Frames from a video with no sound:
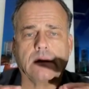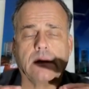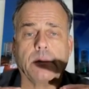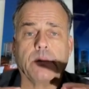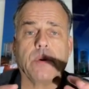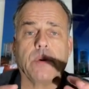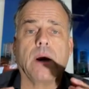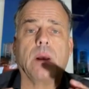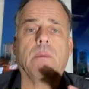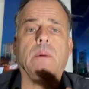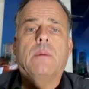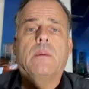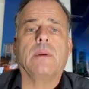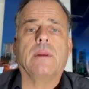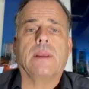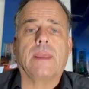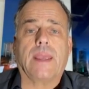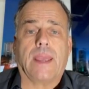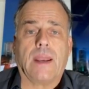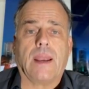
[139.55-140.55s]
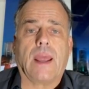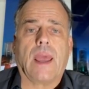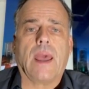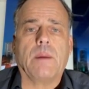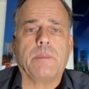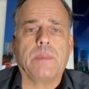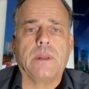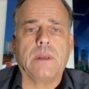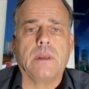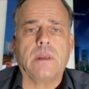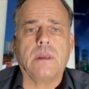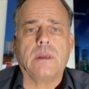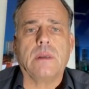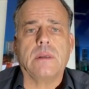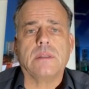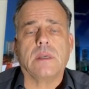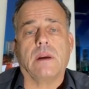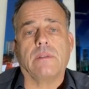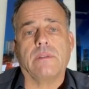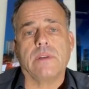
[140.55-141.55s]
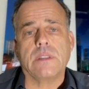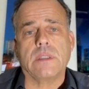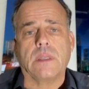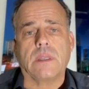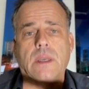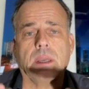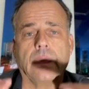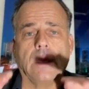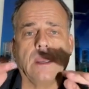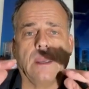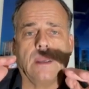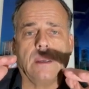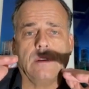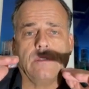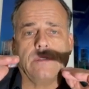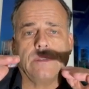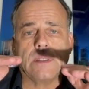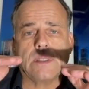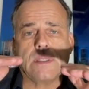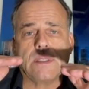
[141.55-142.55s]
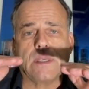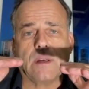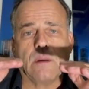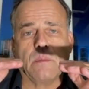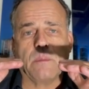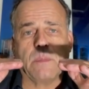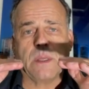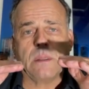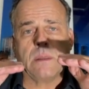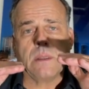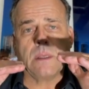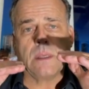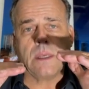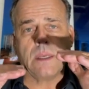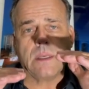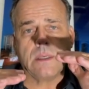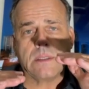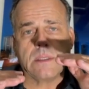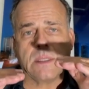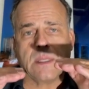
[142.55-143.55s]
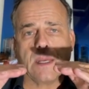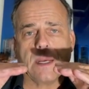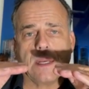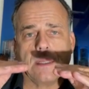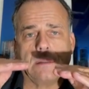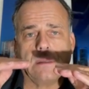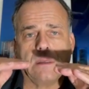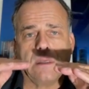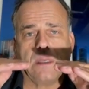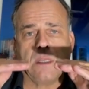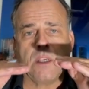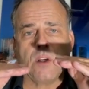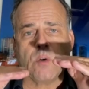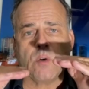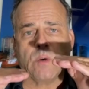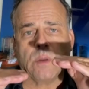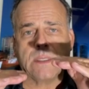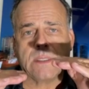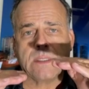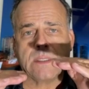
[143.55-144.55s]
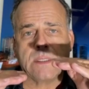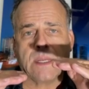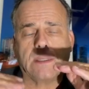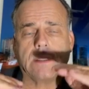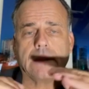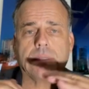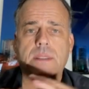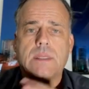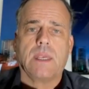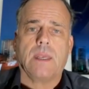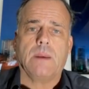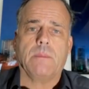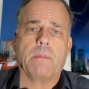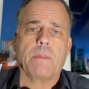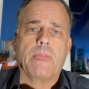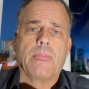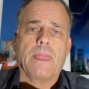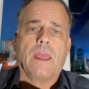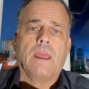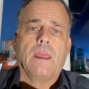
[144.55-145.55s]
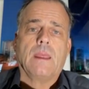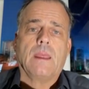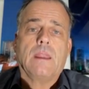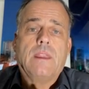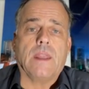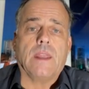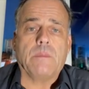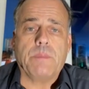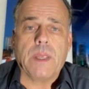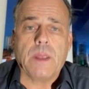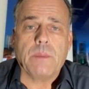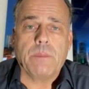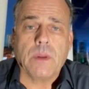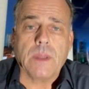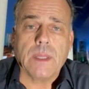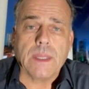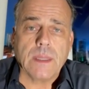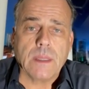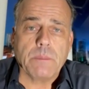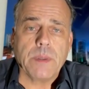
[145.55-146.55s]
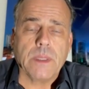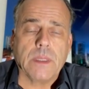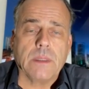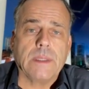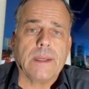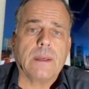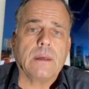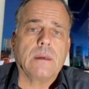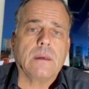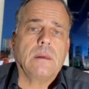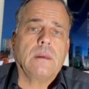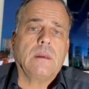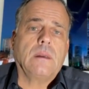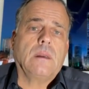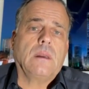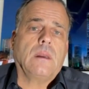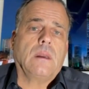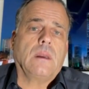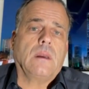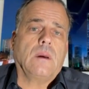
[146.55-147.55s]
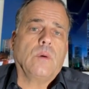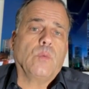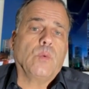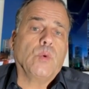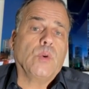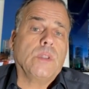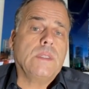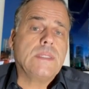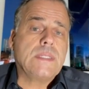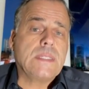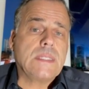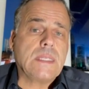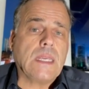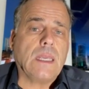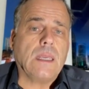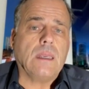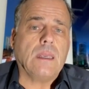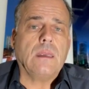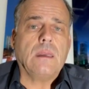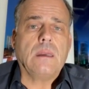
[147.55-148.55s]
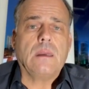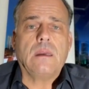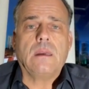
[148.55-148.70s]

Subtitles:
The problem can happen is obviously if the settlement is not equal, it's not the same, then people in the building would see